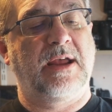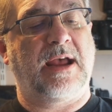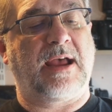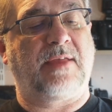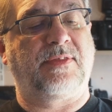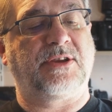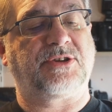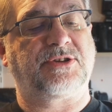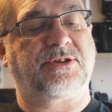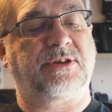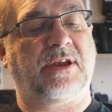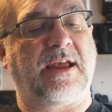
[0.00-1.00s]
and
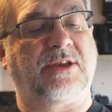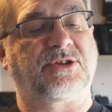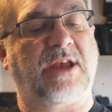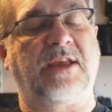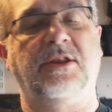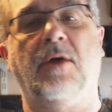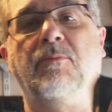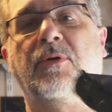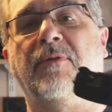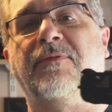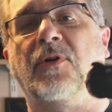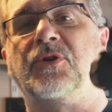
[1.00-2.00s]
this has a
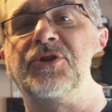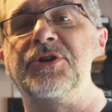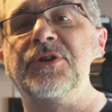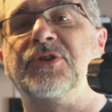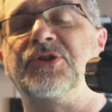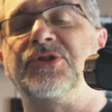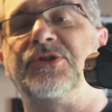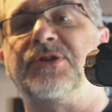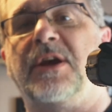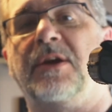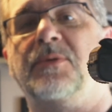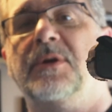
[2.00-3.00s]
number of functions.
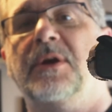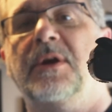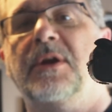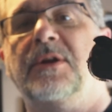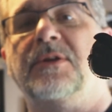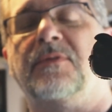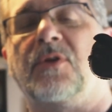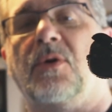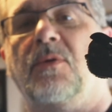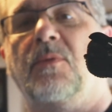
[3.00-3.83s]
So you've got